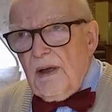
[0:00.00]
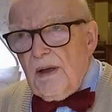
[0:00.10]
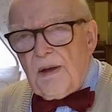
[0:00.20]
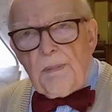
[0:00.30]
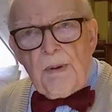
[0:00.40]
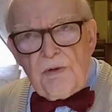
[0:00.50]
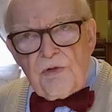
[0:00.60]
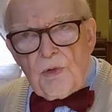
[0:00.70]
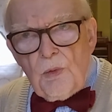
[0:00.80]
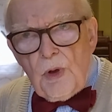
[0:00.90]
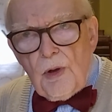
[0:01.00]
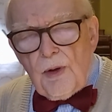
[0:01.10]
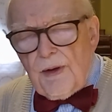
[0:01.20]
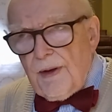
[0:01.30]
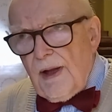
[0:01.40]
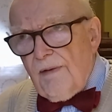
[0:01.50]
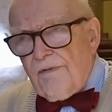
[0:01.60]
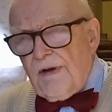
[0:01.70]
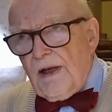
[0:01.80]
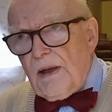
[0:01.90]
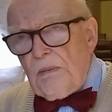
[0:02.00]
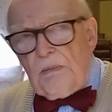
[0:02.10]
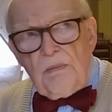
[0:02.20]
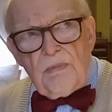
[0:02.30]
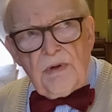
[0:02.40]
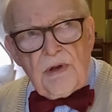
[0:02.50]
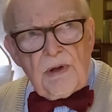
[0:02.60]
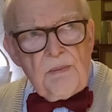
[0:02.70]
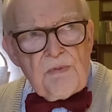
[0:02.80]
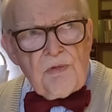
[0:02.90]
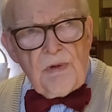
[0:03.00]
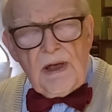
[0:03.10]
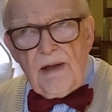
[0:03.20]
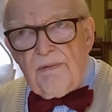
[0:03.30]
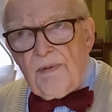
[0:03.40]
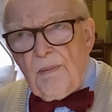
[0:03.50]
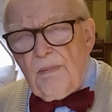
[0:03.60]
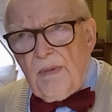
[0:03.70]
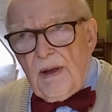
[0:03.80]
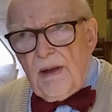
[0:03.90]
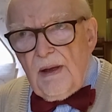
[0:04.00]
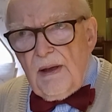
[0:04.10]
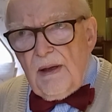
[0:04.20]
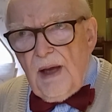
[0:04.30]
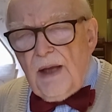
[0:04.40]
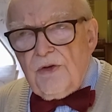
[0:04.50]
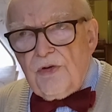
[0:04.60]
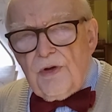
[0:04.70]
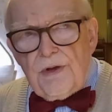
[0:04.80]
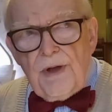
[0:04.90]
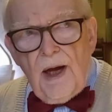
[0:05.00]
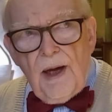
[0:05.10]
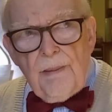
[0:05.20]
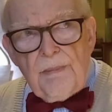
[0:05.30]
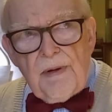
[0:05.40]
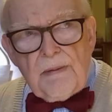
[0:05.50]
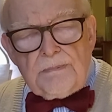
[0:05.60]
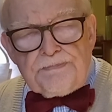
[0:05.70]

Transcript: spiritual world. And that feeling comes really from ancient times.